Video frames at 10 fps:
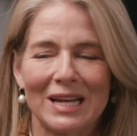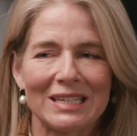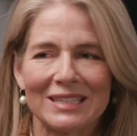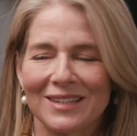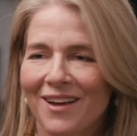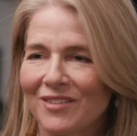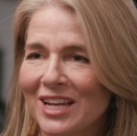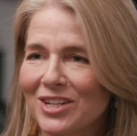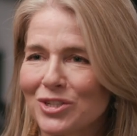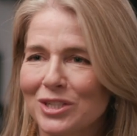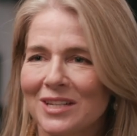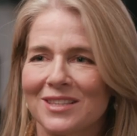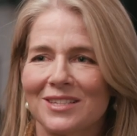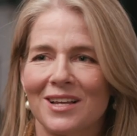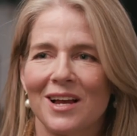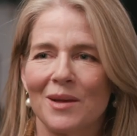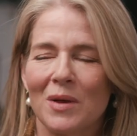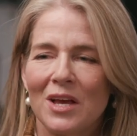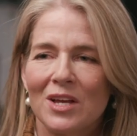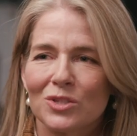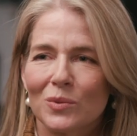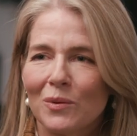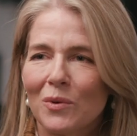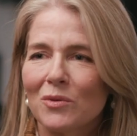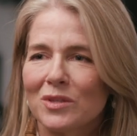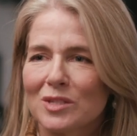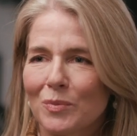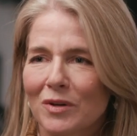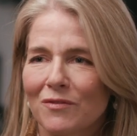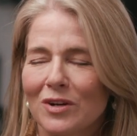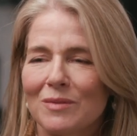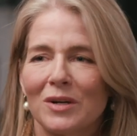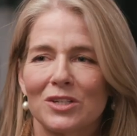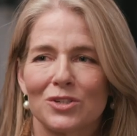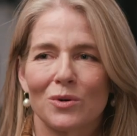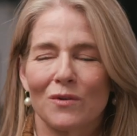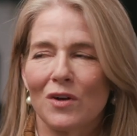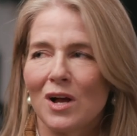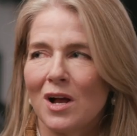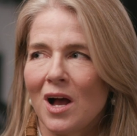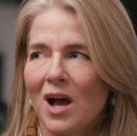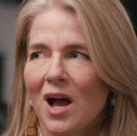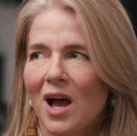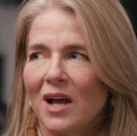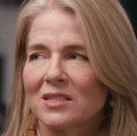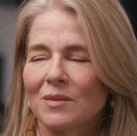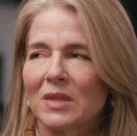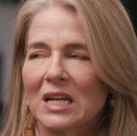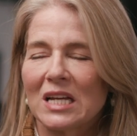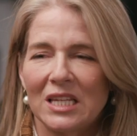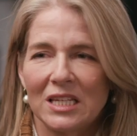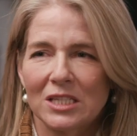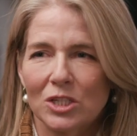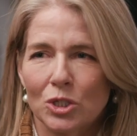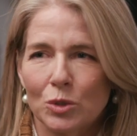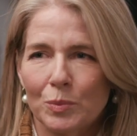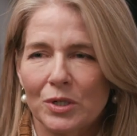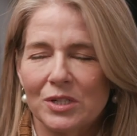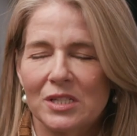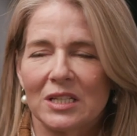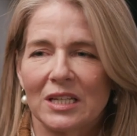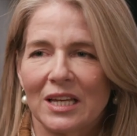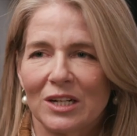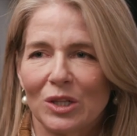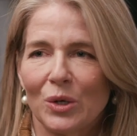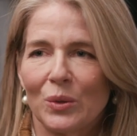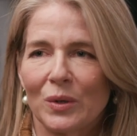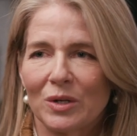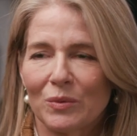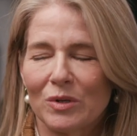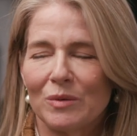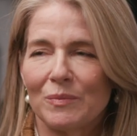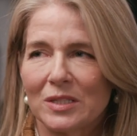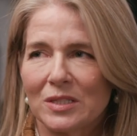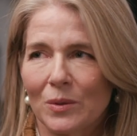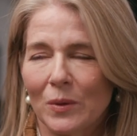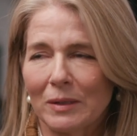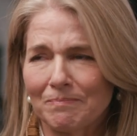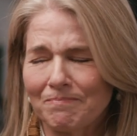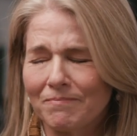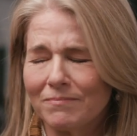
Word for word: I didn't have an agent at the time, so I wrote this book very much sort of as something I needed to do personally and alone in a room and so on.